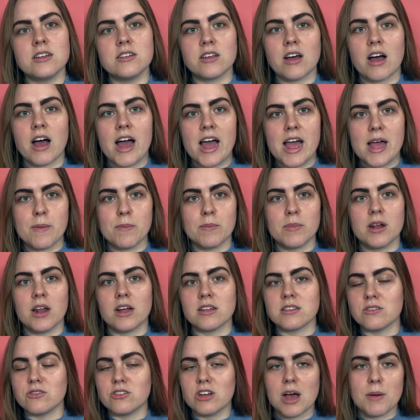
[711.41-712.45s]
time,
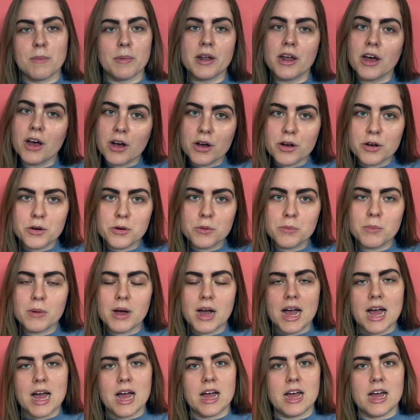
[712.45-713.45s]
lots of time at home